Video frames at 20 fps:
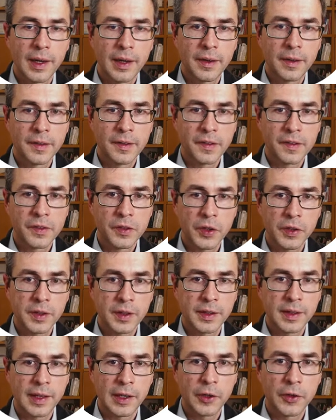it is not
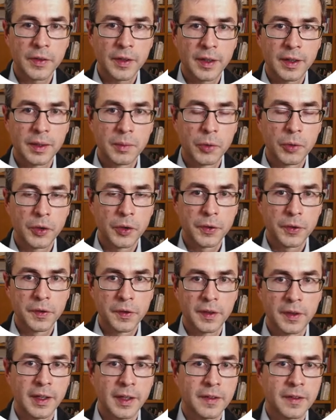allowed anymore to
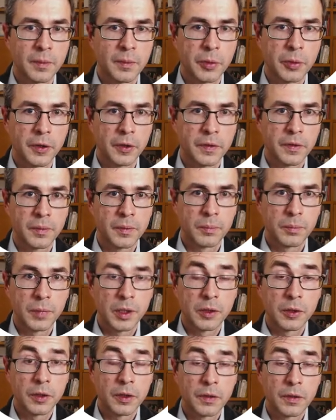select the person,
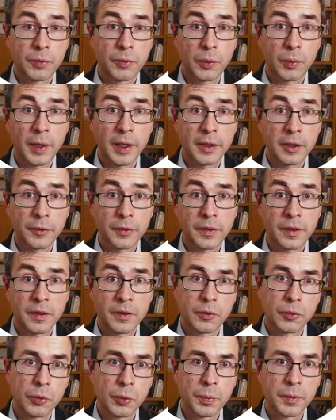because for one of
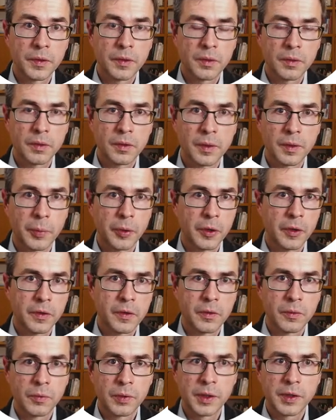these groups, the
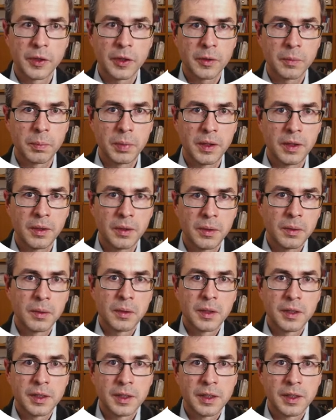person will not
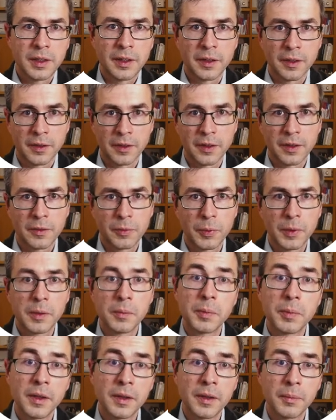be clear. It
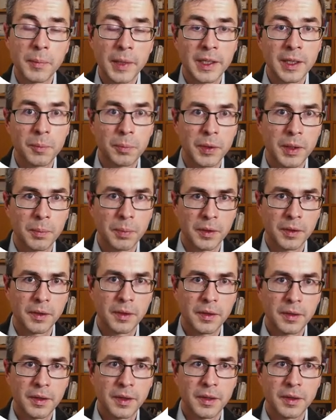will be many people
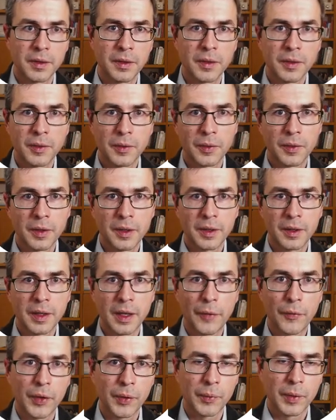in
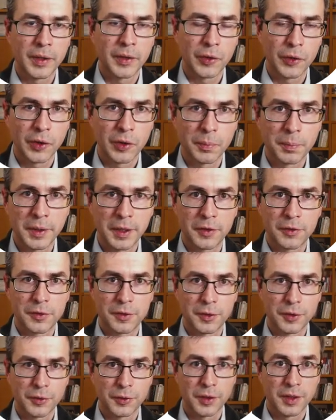having one
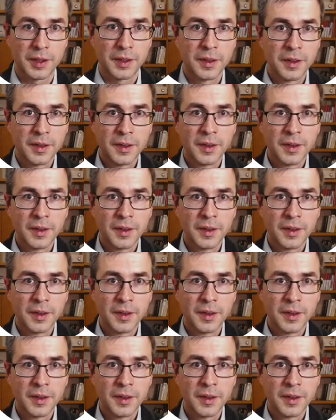occupation usually.